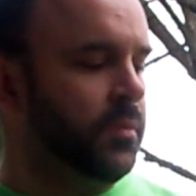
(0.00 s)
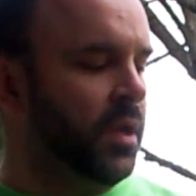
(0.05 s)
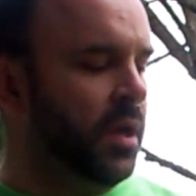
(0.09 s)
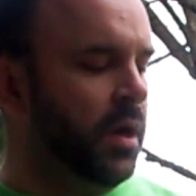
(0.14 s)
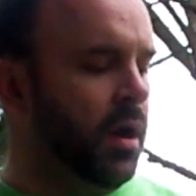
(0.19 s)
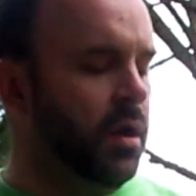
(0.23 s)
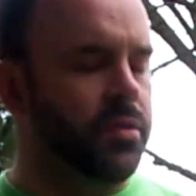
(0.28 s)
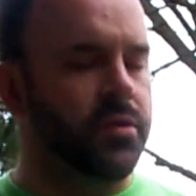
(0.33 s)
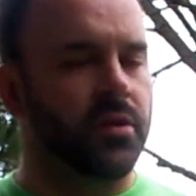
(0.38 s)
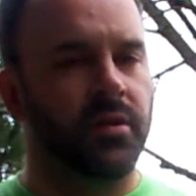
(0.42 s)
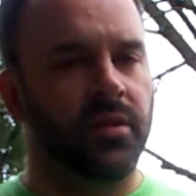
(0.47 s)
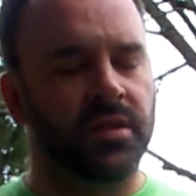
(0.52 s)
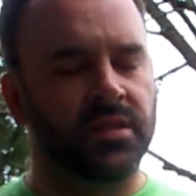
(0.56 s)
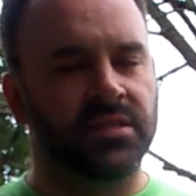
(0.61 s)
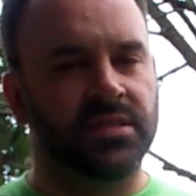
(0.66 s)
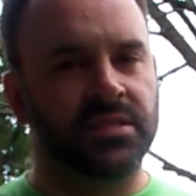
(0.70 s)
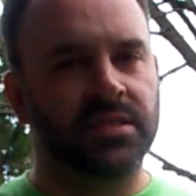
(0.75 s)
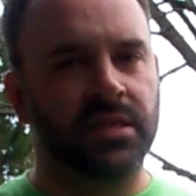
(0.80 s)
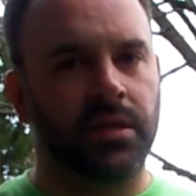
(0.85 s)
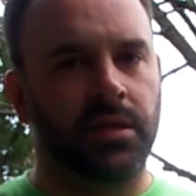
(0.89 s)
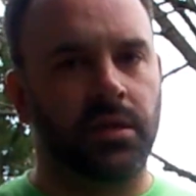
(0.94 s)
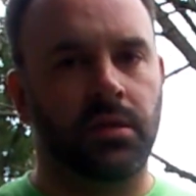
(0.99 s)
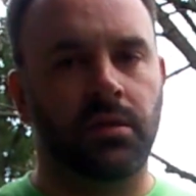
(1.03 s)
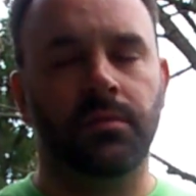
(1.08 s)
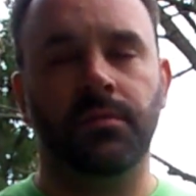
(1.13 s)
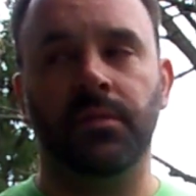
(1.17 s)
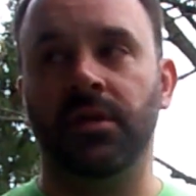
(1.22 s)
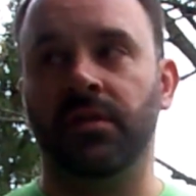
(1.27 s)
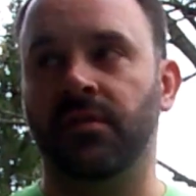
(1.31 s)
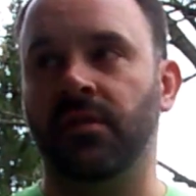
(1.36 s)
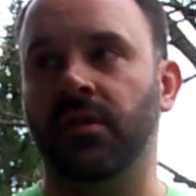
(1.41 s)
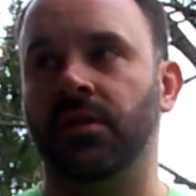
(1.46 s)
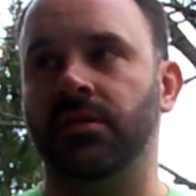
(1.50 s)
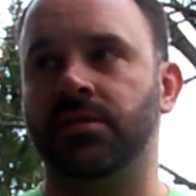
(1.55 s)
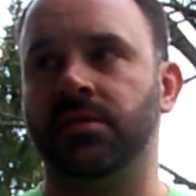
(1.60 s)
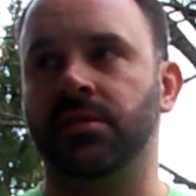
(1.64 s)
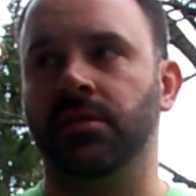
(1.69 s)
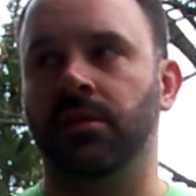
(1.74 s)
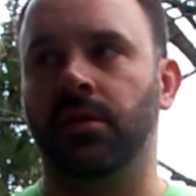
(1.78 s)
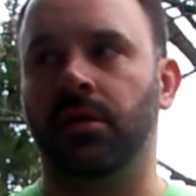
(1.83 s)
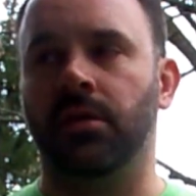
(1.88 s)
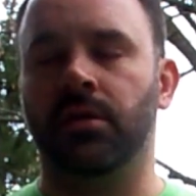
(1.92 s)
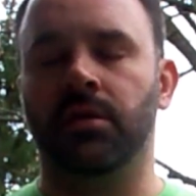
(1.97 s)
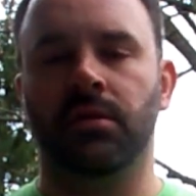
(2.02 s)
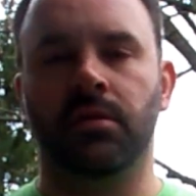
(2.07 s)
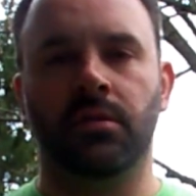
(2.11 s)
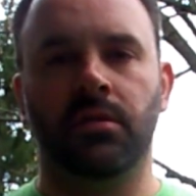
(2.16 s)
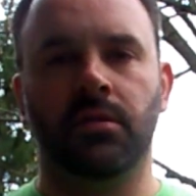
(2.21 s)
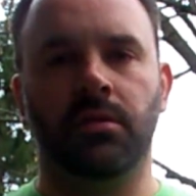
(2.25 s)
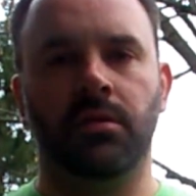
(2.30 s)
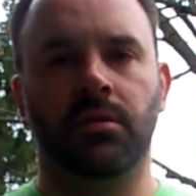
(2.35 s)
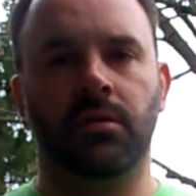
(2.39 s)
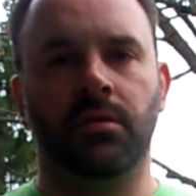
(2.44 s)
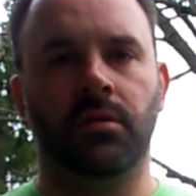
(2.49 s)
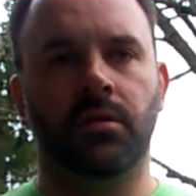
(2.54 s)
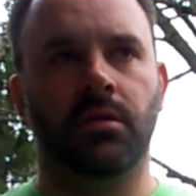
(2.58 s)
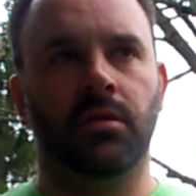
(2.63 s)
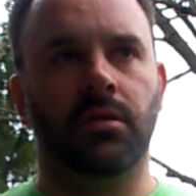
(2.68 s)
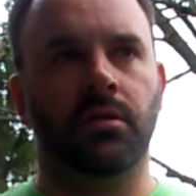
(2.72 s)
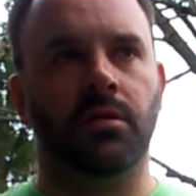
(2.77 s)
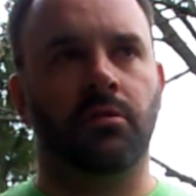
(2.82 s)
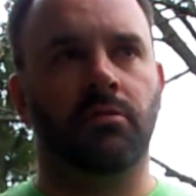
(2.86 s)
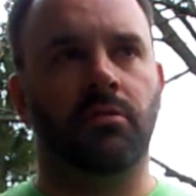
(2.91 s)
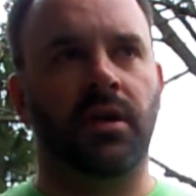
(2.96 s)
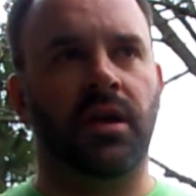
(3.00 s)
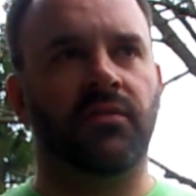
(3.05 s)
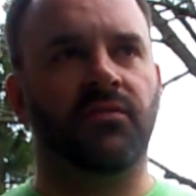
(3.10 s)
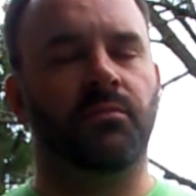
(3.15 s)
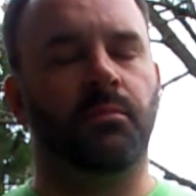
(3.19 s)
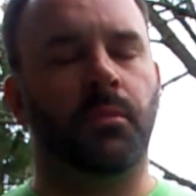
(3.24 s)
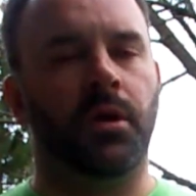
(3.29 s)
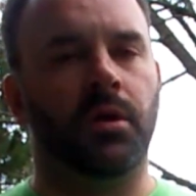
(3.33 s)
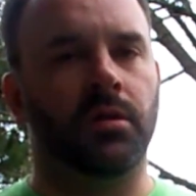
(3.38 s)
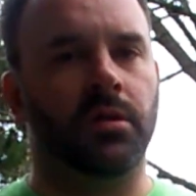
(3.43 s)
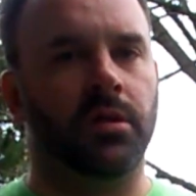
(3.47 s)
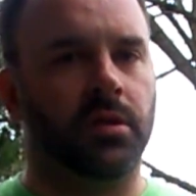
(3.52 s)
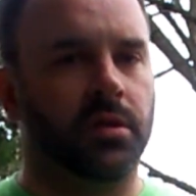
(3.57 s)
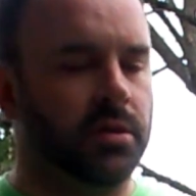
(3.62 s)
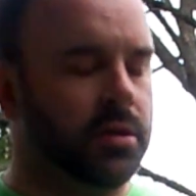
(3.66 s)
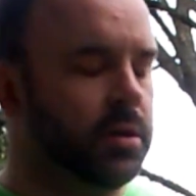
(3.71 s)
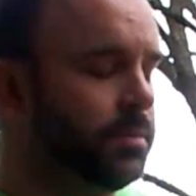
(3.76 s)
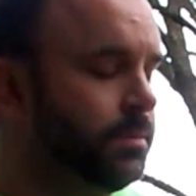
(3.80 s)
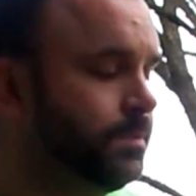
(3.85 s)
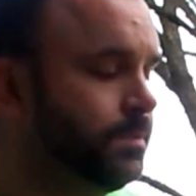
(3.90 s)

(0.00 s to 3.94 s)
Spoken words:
other than saying it tastes like a craft malt liquor.